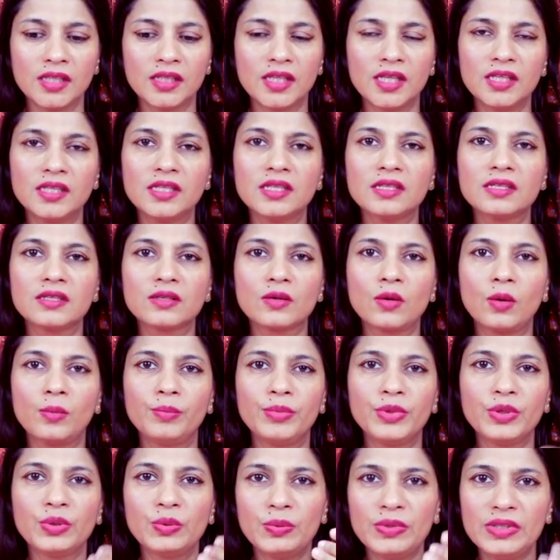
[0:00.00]
then the
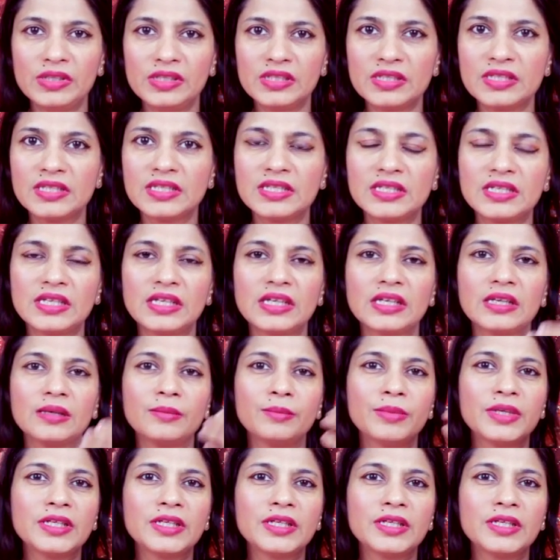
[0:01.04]
Scorpio will sting.